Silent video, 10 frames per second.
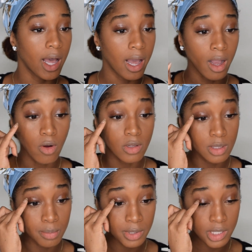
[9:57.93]
I
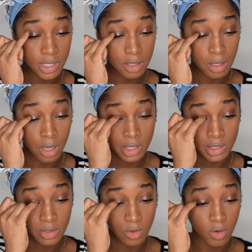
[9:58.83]
only put
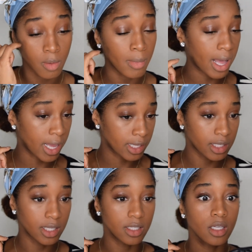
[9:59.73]
gloss on my
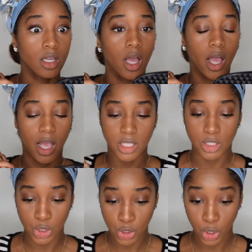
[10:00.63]
eyelid.
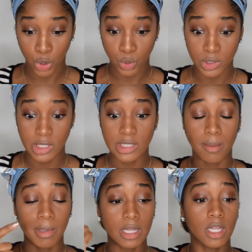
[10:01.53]
And so since
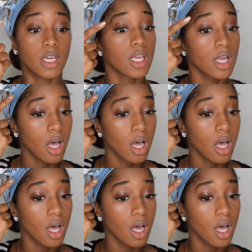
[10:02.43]
I've been looking